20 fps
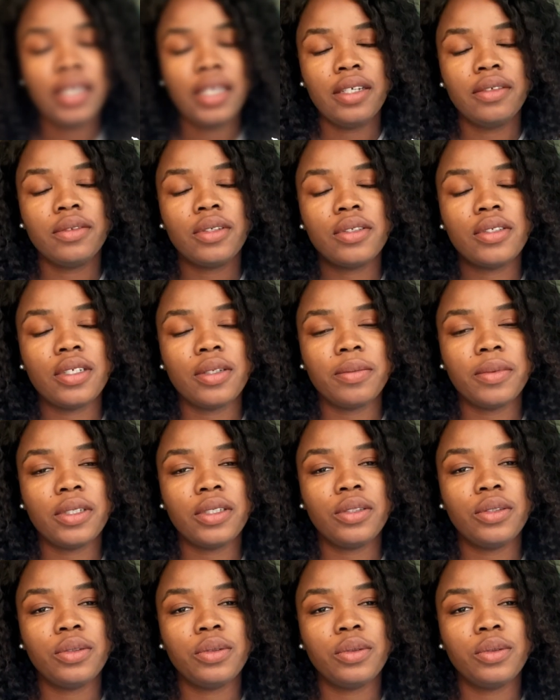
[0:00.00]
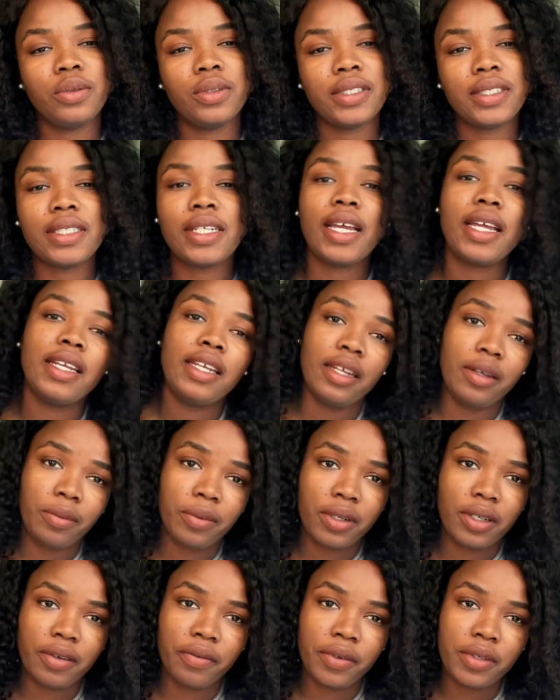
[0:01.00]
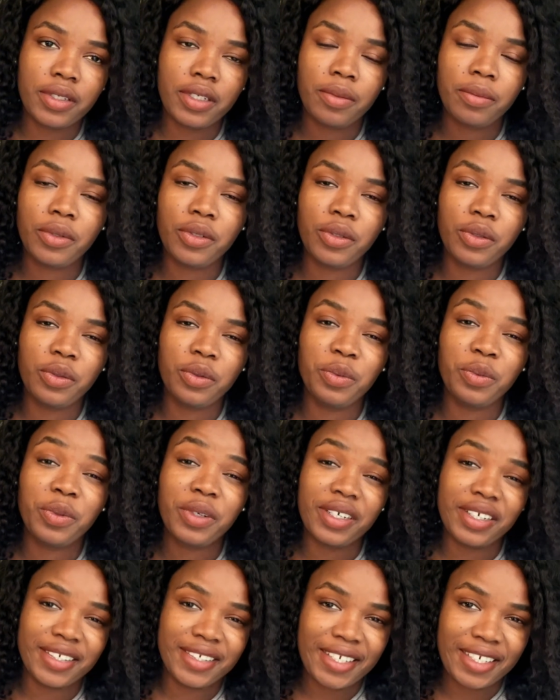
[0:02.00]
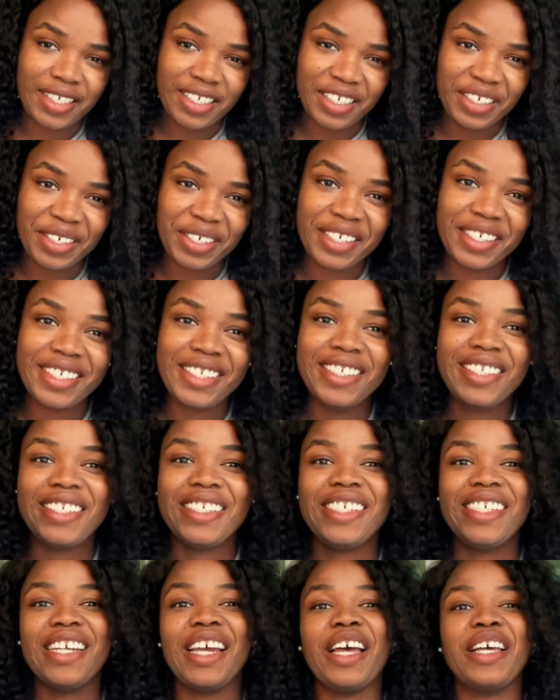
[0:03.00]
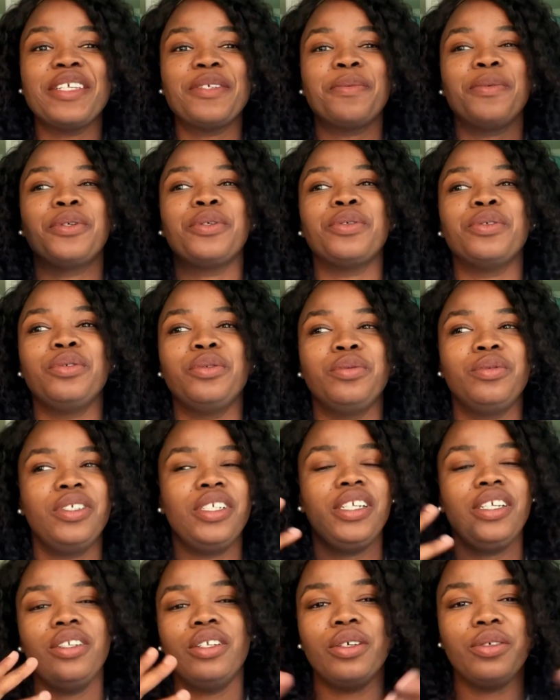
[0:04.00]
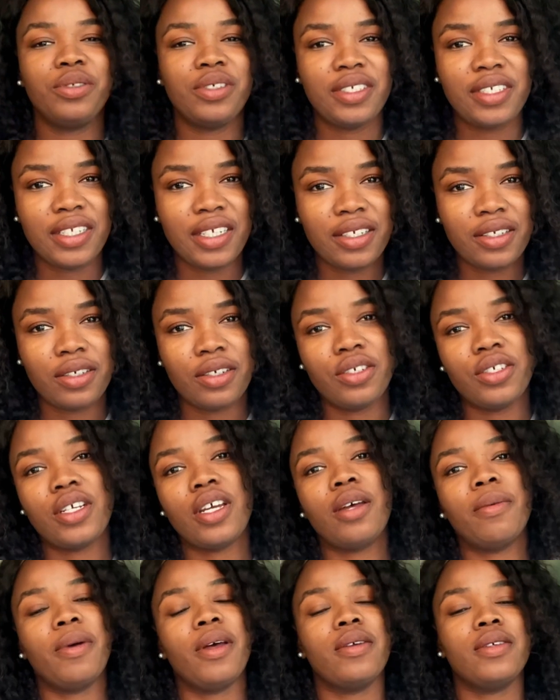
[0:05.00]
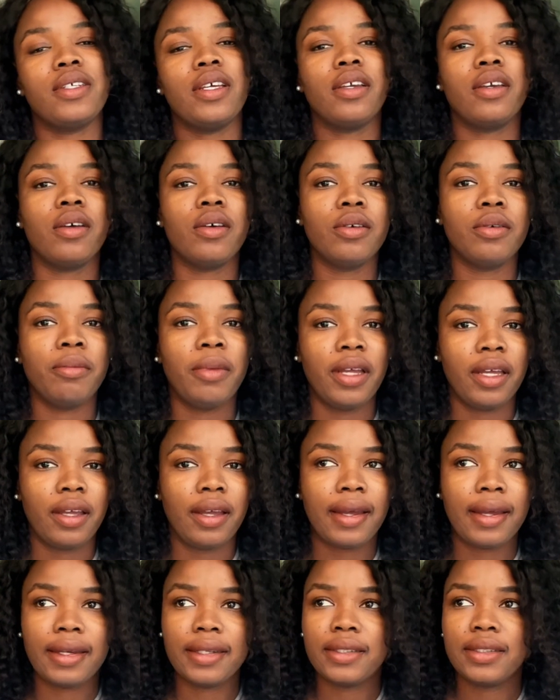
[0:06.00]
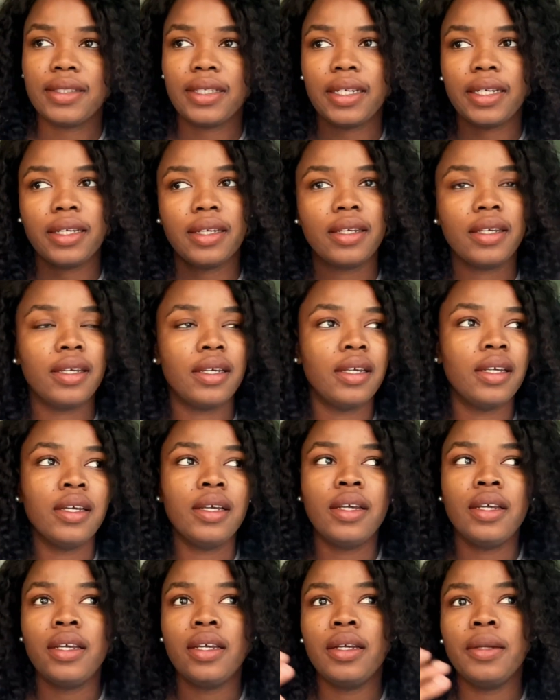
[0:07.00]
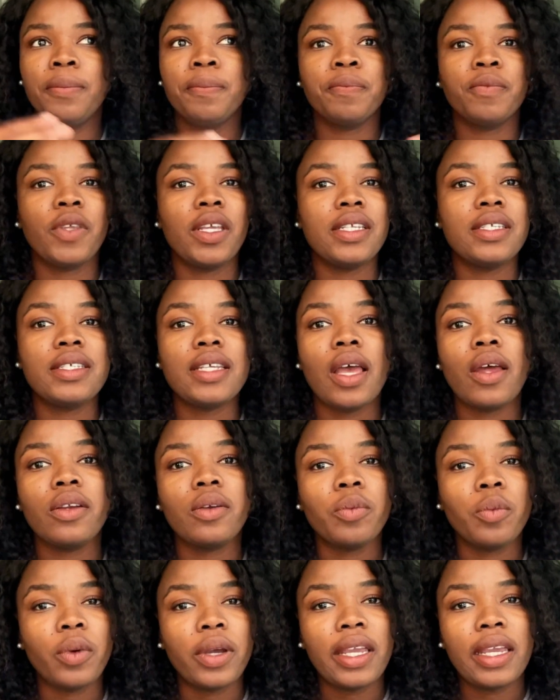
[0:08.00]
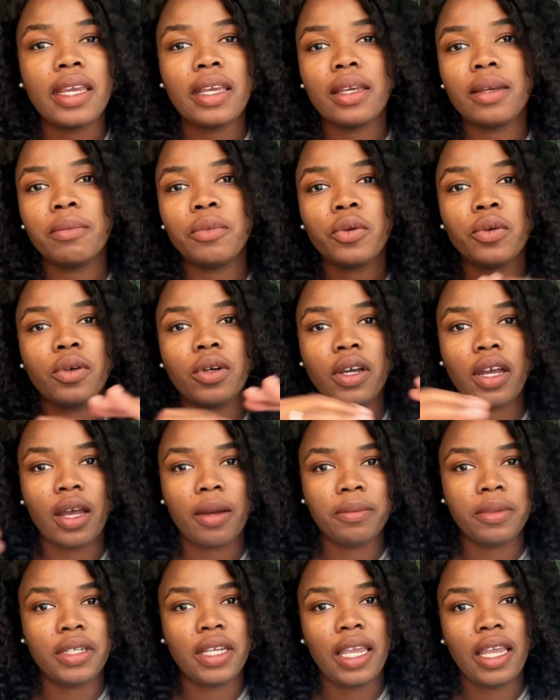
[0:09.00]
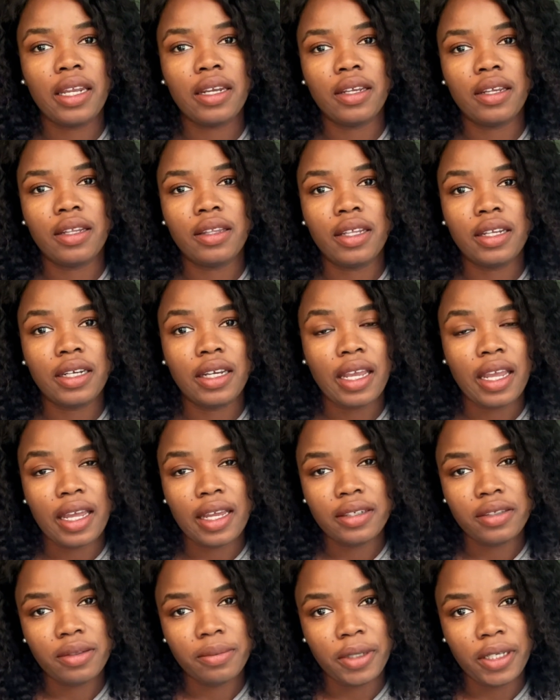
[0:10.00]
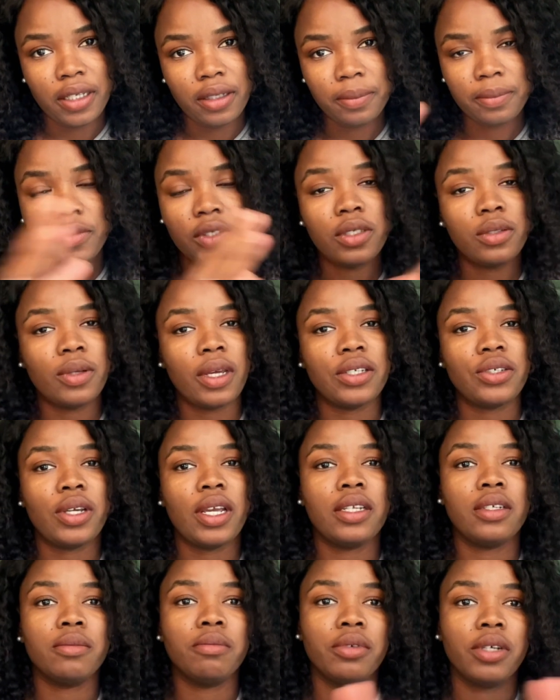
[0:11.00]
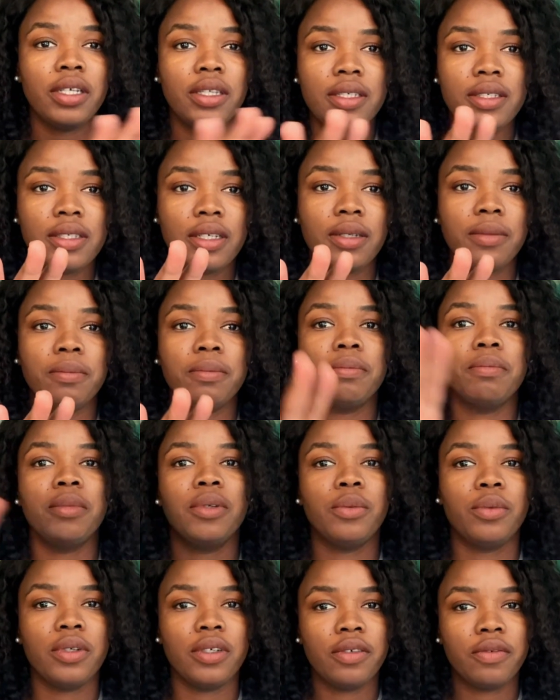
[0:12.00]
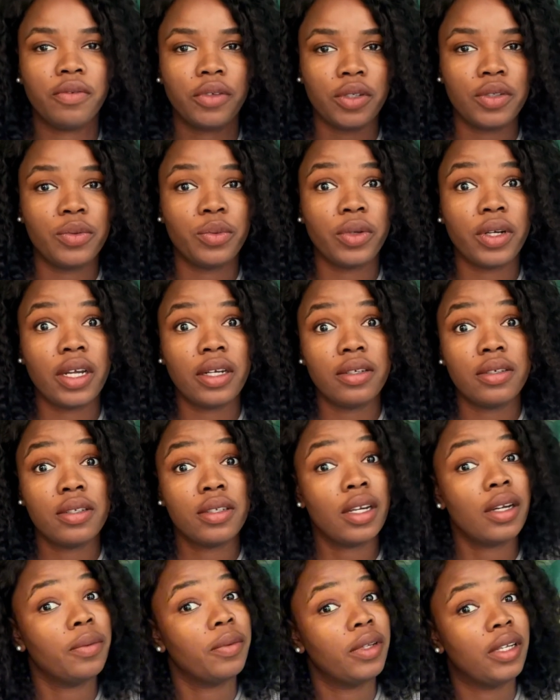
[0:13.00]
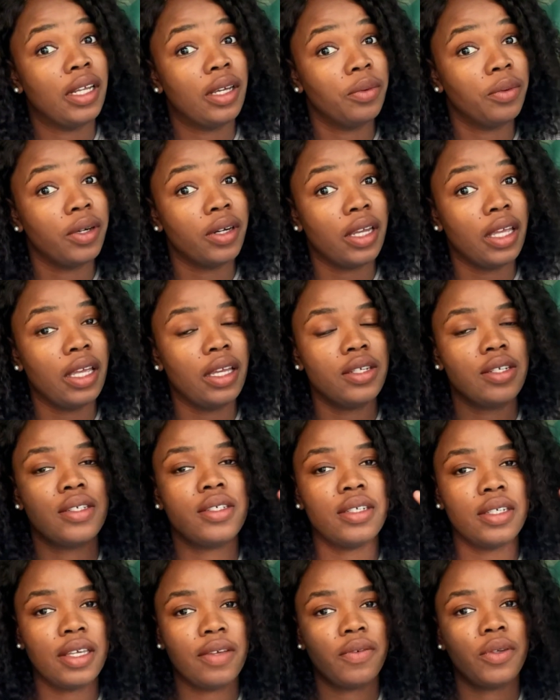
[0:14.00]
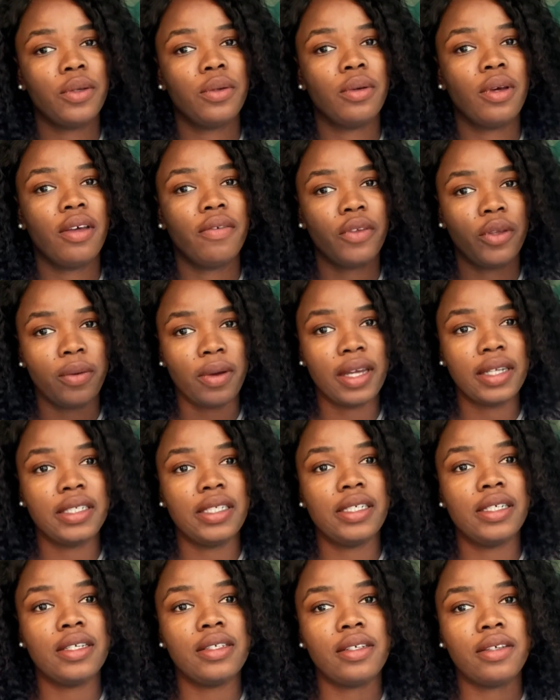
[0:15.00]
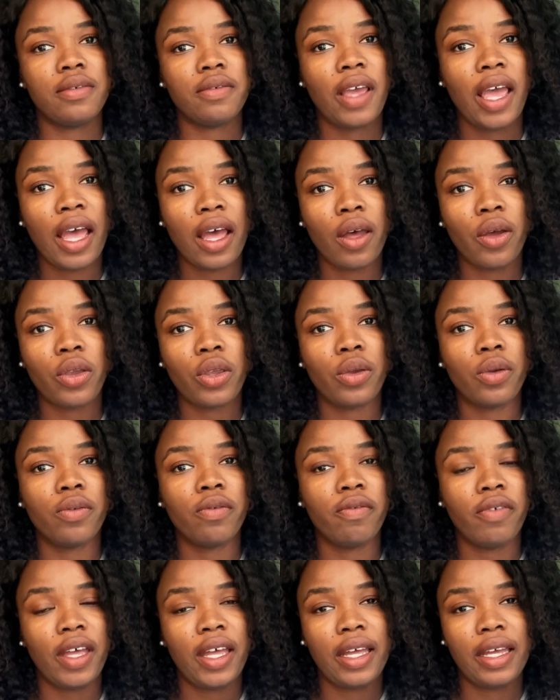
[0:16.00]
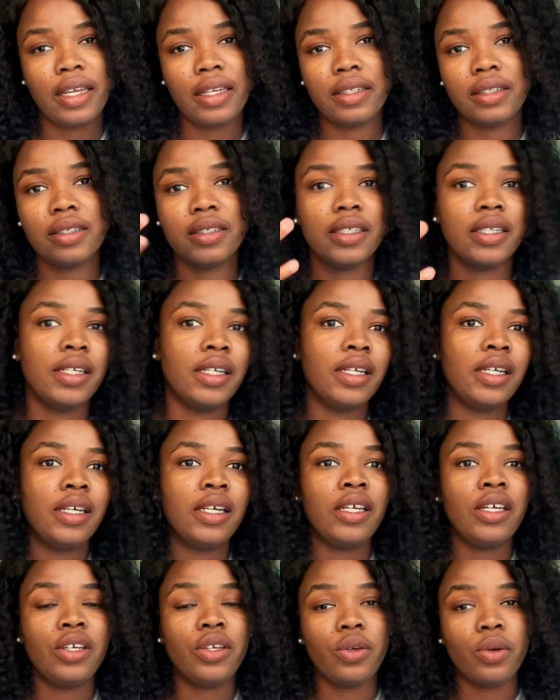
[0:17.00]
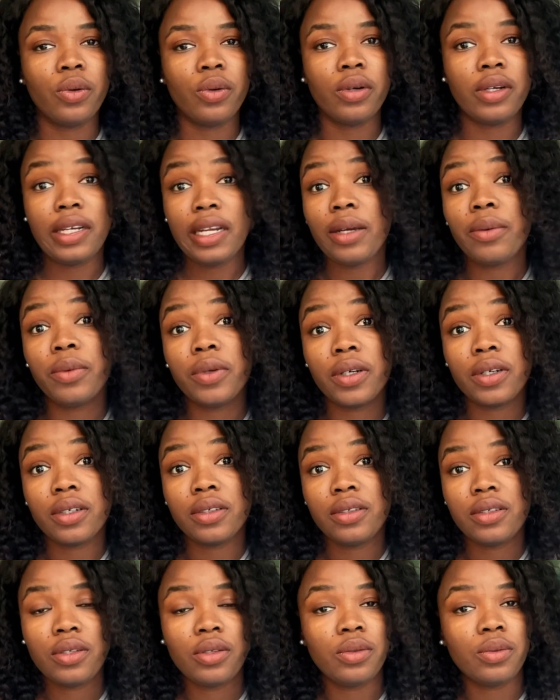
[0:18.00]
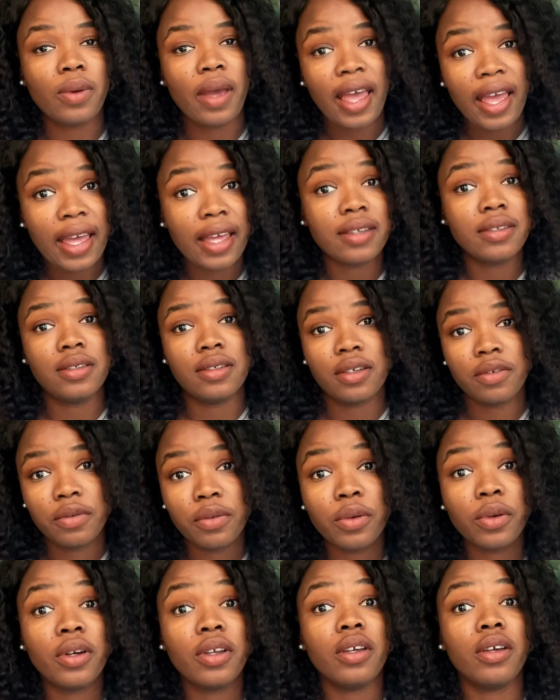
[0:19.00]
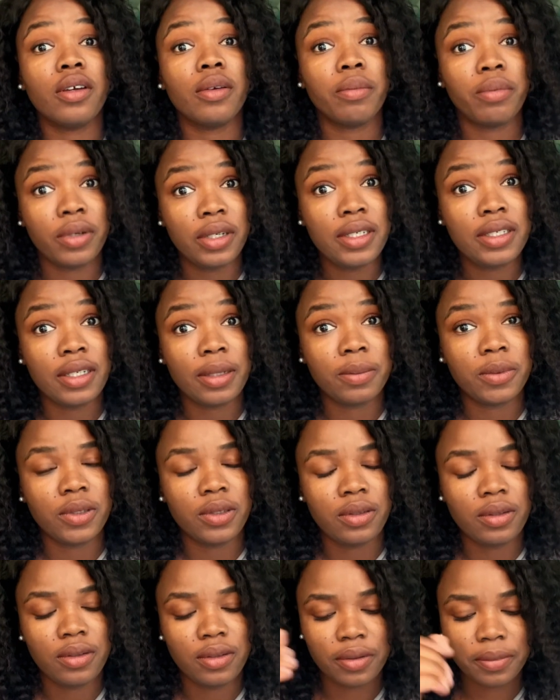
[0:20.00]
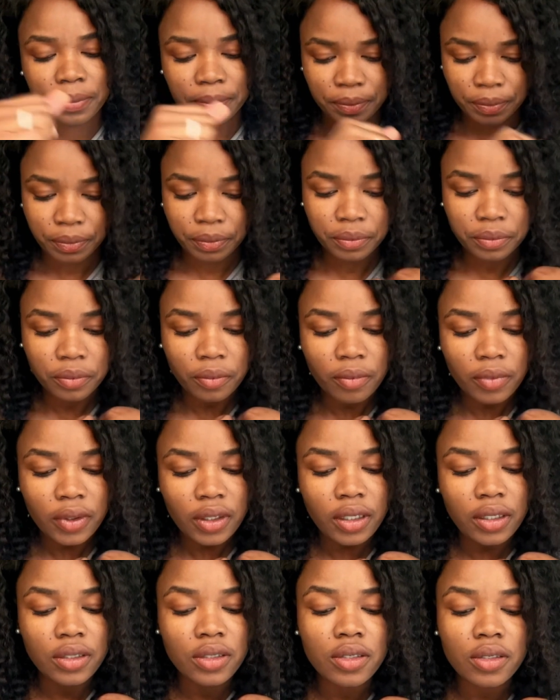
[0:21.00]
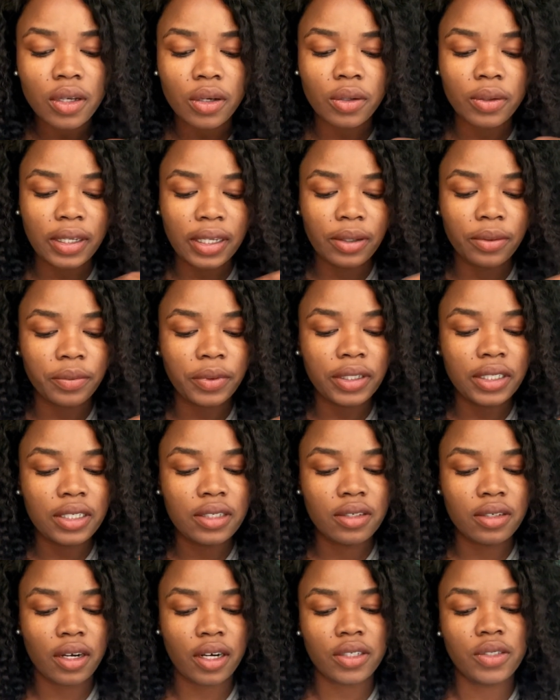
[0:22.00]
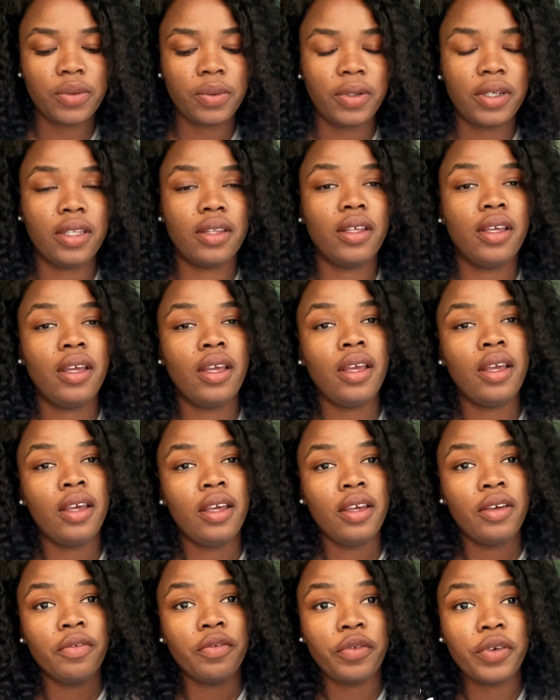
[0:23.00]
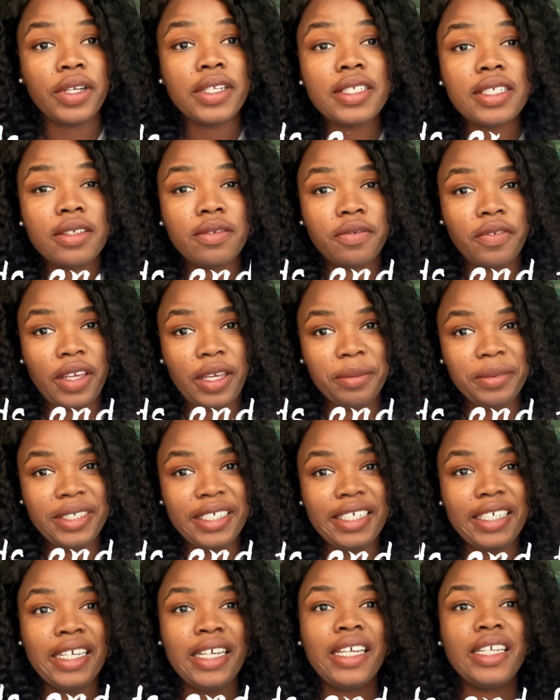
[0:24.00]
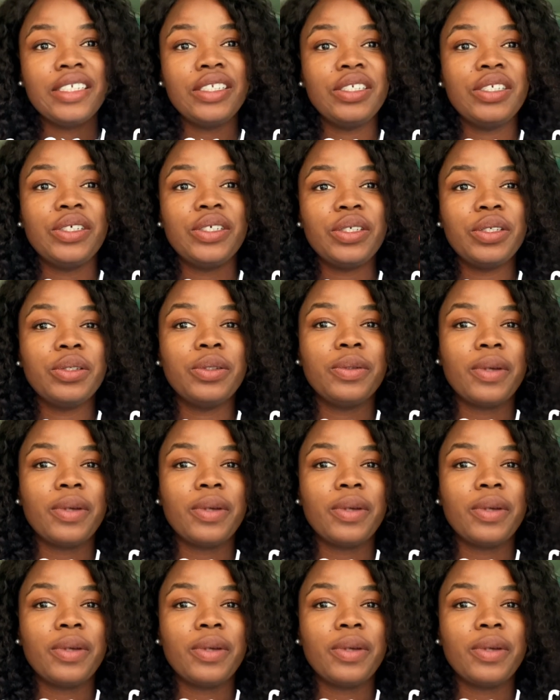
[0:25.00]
For someone who does not network, for someone who works as a nurse in a hospital who, just does their job, I was like, oh my gosh, it sounded way more complicated than it had to be. So I tried to break this up, but we're gonna start with networking just to give you a few ideas of how you find your network to ask for your preceptors. So it really starts with friends and family. Do you